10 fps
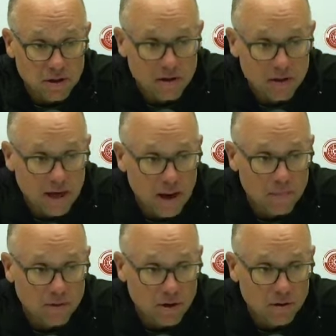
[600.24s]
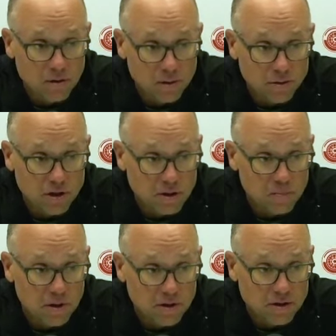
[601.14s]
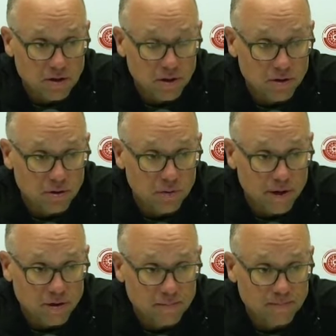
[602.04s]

the captains, although they'll just be a C in two ways.